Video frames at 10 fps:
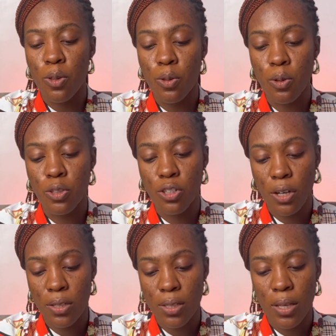No,
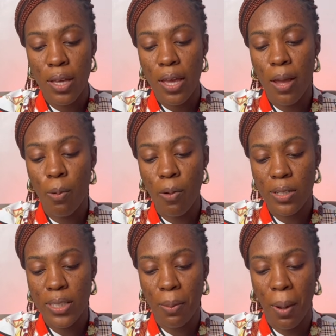just a
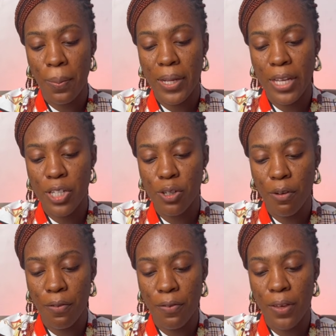one-time
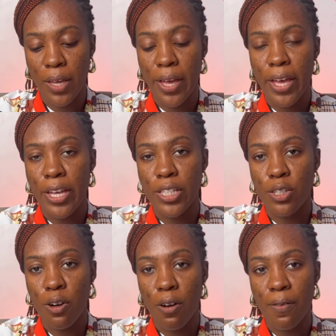application fee.
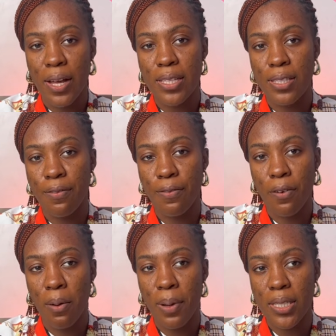It covers the
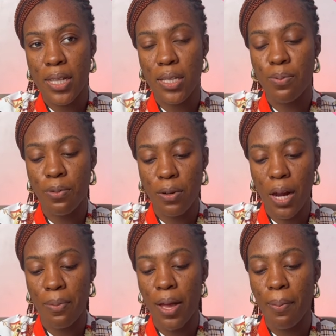4 master's
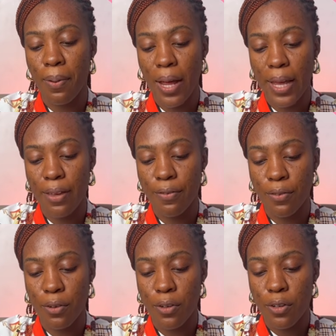program you're applying
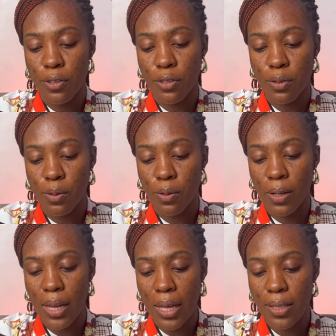for. So
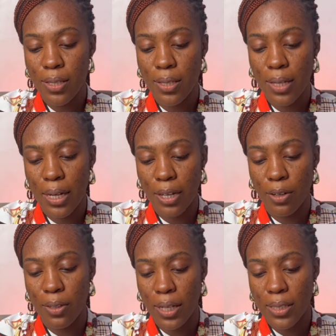let's click
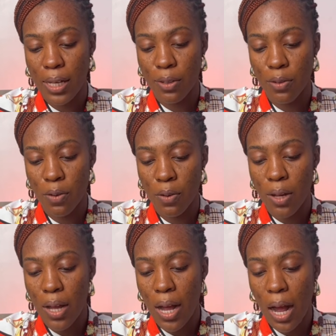on that and know
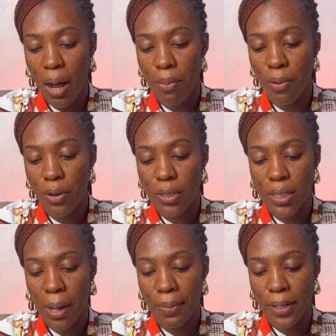how
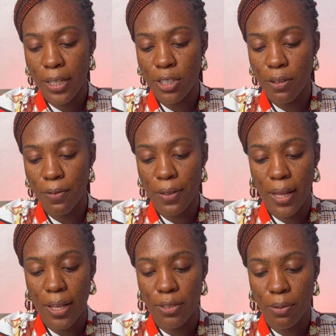much application fee
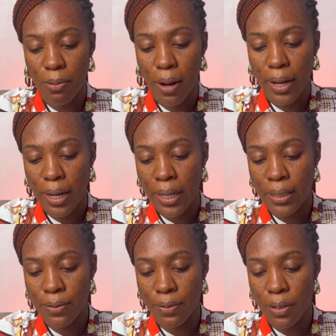that is
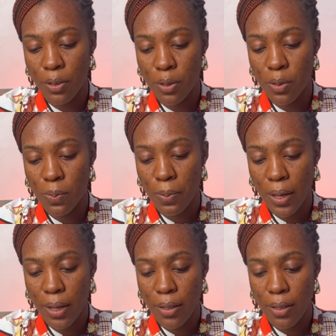required for you to
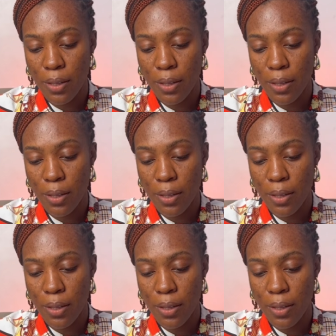pay